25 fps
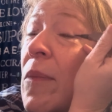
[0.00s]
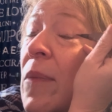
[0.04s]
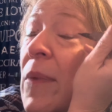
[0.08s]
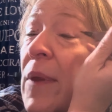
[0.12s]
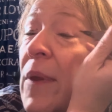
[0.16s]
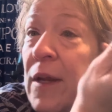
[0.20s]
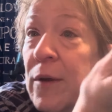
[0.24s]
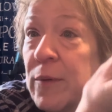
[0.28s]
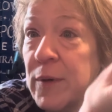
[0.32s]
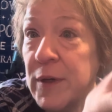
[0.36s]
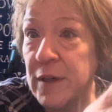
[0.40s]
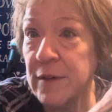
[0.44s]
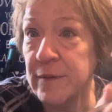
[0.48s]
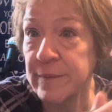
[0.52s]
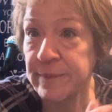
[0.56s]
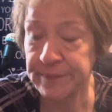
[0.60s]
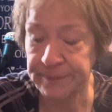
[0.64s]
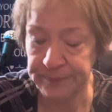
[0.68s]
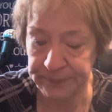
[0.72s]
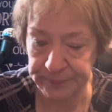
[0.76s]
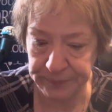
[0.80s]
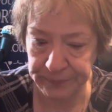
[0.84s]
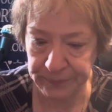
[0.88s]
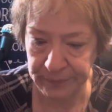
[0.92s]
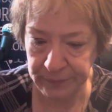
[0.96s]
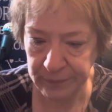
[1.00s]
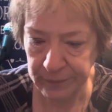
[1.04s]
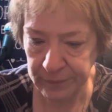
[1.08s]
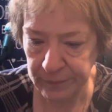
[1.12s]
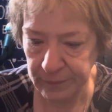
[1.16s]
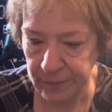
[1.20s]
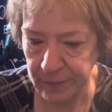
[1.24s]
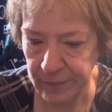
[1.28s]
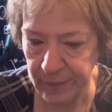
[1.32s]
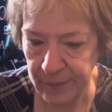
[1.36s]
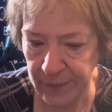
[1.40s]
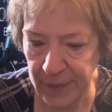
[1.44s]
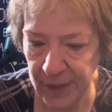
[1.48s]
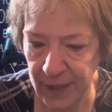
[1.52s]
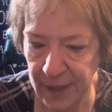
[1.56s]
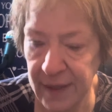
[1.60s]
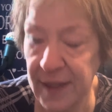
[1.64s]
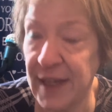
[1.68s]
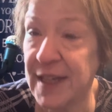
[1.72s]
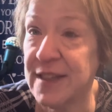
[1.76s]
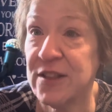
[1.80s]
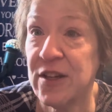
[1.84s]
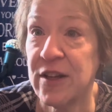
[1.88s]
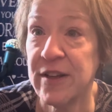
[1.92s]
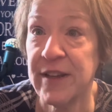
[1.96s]
There we go.
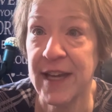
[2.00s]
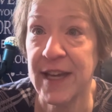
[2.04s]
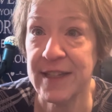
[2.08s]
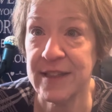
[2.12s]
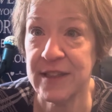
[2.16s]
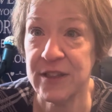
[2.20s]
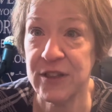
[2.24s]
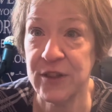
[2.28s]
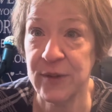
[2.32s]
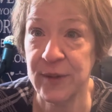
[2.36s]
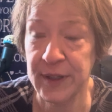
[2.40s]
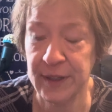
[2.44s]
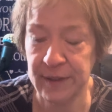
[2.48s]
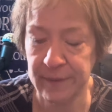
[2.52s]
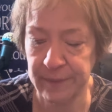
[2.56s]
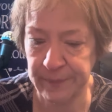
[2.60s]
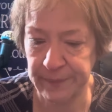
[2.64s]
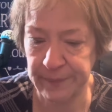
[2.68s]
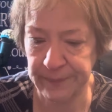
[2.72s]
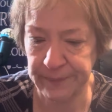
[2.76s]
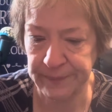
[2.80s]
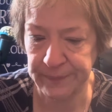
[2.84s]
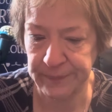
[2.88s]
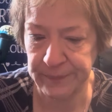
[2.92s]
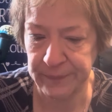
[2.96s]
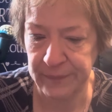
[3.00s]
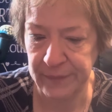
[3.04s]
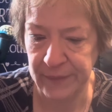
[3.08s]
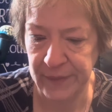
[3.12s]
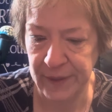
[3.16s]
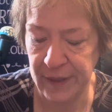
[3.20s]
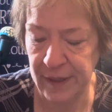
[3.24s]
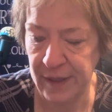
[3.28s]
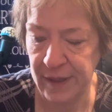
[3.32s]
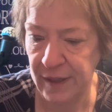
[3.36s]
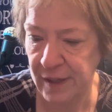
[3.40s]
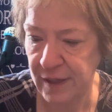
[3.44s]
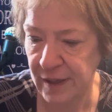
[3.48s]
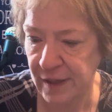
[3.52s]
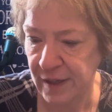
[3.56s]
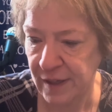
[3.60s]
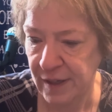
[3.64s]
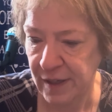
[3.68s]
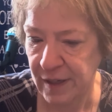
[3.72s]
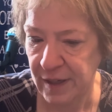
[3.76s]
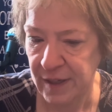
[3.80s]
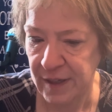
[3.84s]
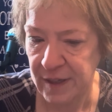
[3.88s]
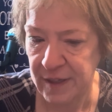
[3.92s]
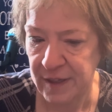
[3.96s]
That's all that's doing.
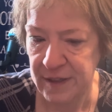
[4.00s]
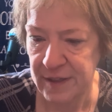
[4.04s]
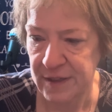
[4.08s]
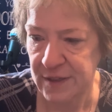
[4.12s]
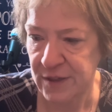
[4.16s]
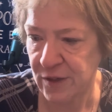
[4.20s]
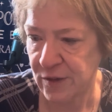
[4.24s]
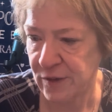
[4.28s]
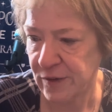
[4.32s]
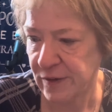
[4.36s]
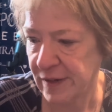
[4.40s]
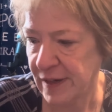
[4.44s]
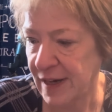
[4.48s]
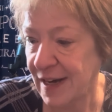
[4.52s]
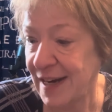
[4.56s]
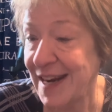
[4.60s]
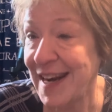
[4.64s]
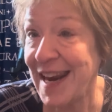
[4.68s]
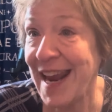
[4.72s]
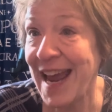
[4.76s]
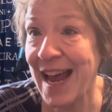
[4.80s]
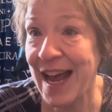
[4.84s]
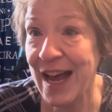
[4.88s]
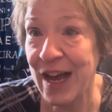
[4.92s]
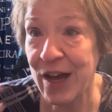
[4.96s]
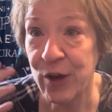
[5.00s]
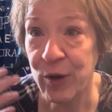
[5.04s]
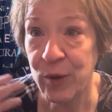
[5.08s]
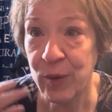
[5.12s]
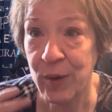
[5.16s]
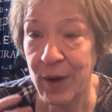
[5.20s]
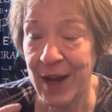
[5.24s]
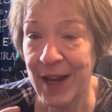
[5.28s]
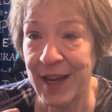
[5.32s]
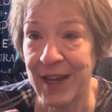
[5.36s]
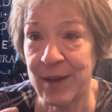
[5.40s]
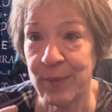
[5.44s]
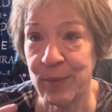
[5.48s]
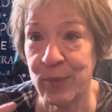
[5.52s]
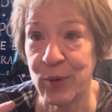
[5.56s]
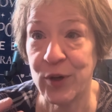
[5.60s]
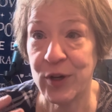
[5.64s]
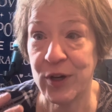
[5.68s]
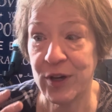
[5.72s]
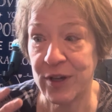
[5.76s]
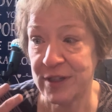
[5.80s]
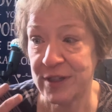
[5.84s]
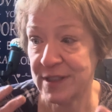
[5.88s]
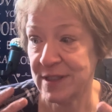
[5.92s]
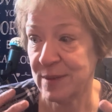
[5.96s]
So now I can put
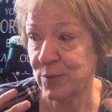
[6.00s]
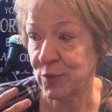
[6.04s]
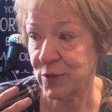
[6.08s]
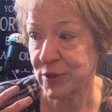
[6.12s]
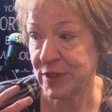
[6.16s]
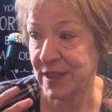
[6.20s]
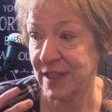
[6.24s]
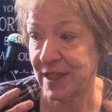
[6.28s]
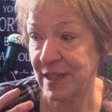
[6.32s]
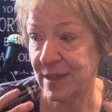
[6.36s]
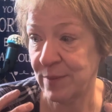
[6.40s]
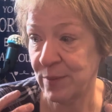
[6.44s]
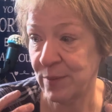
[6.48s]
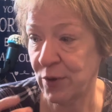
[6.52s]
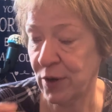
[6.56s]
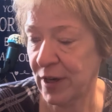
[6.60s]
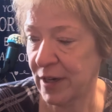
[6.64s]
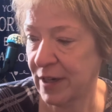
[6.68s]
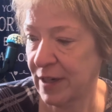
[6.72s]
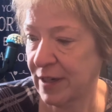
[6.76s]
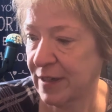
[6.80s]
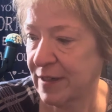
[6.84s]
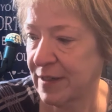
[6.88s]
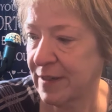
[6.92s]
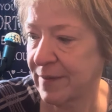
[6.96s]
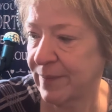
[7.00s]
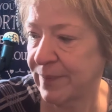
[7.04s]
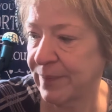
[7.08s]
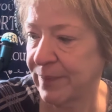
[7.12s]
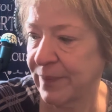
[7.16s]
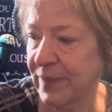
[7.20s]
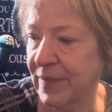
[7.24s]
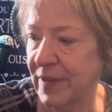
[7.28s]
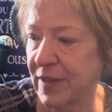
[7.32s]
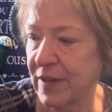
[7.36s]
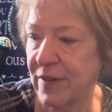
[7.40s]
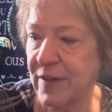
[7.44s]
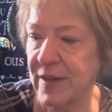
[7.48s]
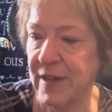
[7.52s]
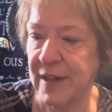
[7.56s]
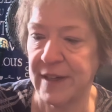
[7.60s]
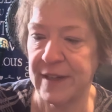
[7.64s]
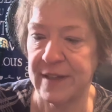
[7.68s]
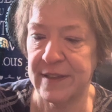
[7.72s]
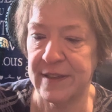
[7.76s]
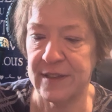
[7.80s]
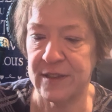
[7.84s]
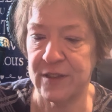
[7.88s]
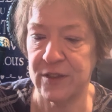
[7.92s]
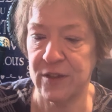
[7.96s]
on some more skin product. Okay,
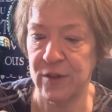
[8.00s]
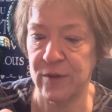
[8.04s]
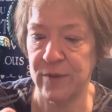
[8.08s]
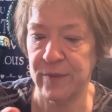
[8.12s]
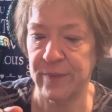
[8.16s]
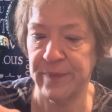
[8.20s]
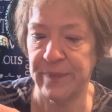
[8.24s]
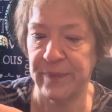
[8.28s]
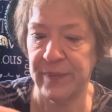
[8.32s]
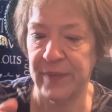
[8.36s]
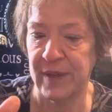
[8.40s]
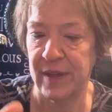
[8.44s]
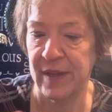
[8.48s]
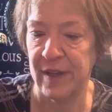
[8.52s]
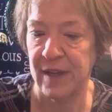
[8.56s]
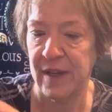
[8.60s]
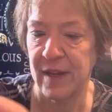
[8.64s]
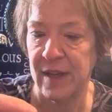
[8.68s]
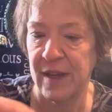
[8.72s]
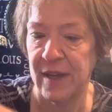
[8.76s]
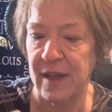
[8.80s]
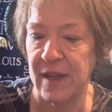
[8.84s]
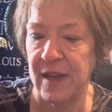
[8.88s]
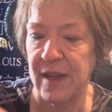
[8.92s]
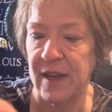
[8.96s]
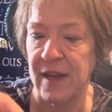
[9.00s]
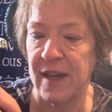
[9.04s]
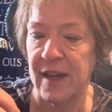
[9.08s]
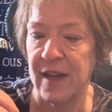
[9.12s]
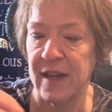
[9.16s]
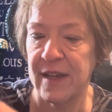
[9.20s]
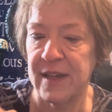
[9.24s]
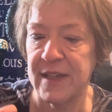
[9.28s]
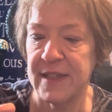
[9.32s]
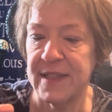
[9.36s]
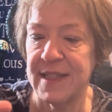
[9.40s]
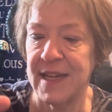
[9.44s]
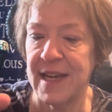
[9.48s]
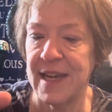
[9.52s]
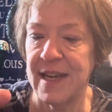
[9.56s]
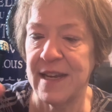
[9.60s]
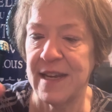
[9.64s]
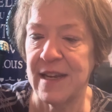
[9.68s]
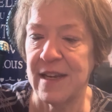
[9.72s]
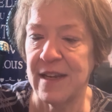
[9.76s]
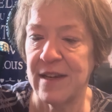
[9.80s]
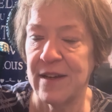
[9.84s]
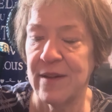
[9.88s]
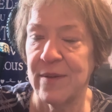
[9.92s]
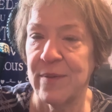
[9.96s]
so I'm gonna
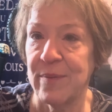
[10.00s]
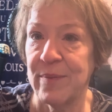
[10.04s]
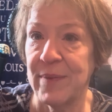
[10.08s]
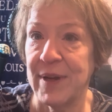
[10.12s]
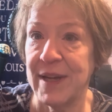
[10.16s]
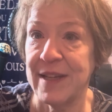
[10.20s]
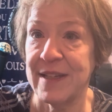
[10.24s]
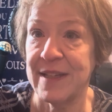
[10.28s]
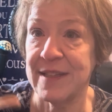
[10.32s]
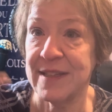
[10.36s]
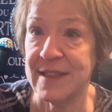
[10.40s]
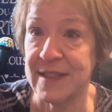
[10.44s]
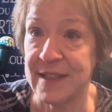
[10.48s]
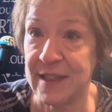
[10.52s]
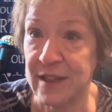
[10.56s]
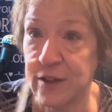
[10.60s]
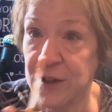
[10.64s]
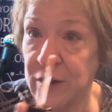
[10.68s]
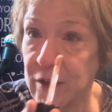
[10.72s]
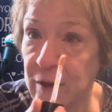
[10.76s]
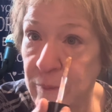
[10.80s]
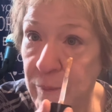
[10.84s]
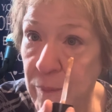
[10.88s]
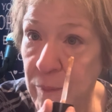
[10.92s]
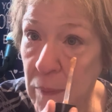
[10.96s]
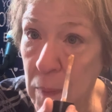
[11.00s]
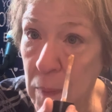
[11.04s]
take my concealer